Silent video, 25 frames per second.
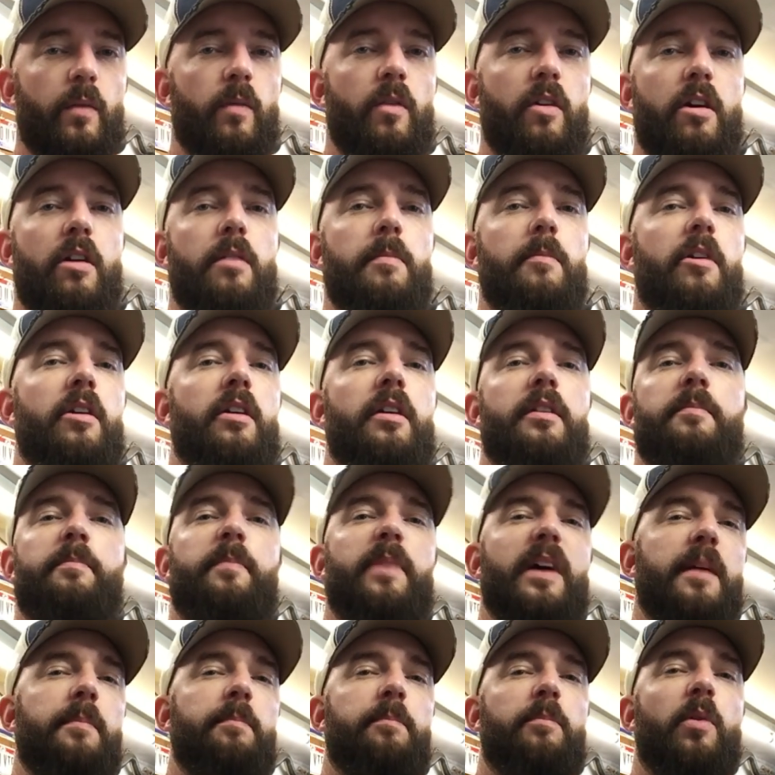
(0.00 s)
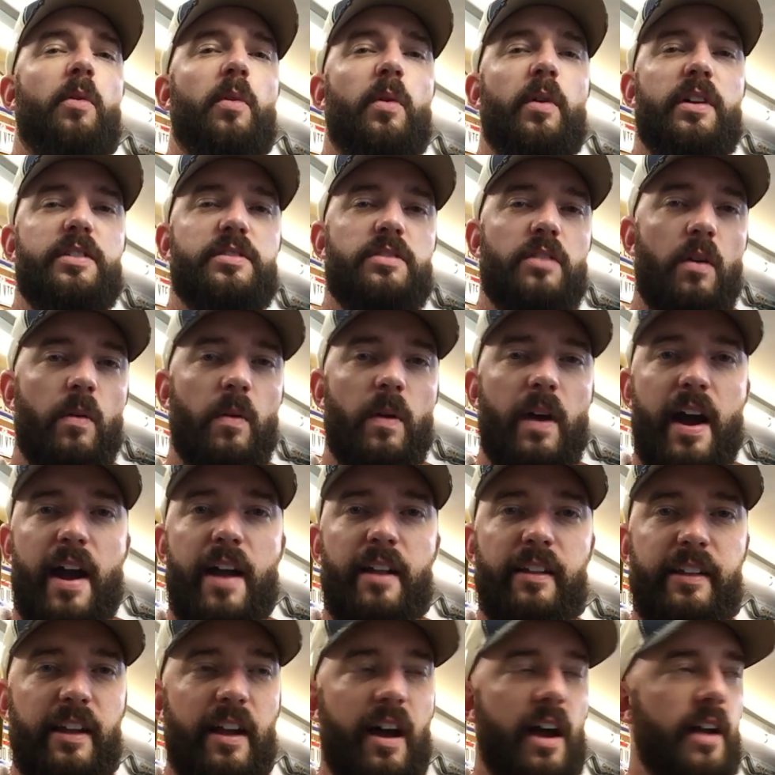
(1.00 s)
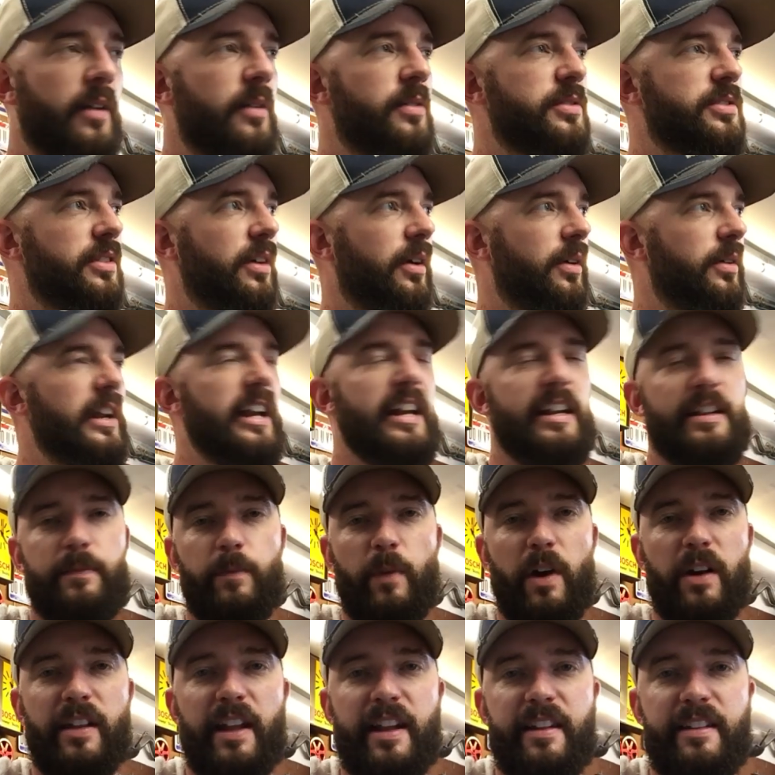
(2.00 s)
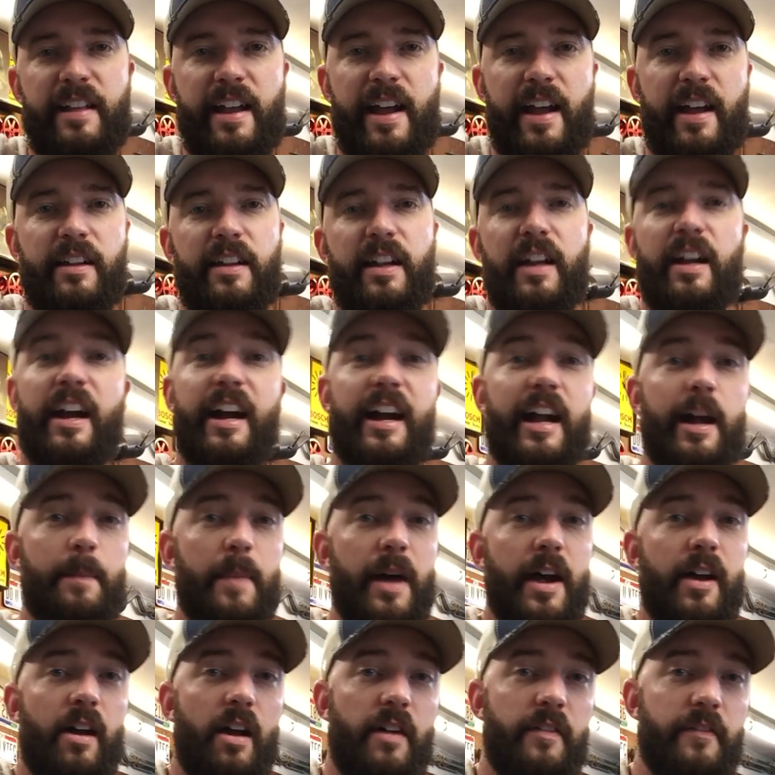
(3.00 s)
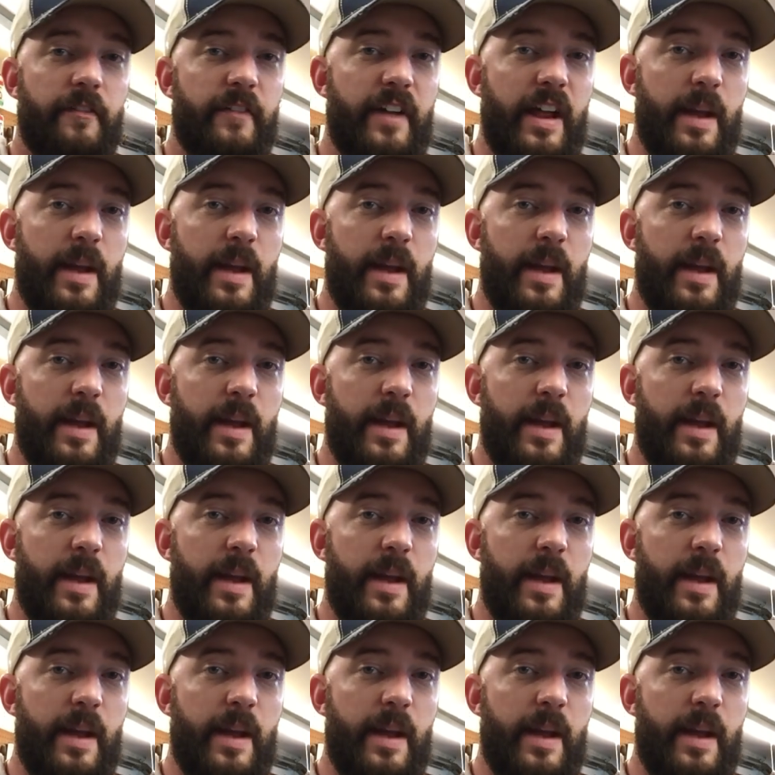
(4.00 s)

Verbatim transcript: Walmart, Pep Boys, O'Reilly, AutoZone, anywhere like that. I got mine off of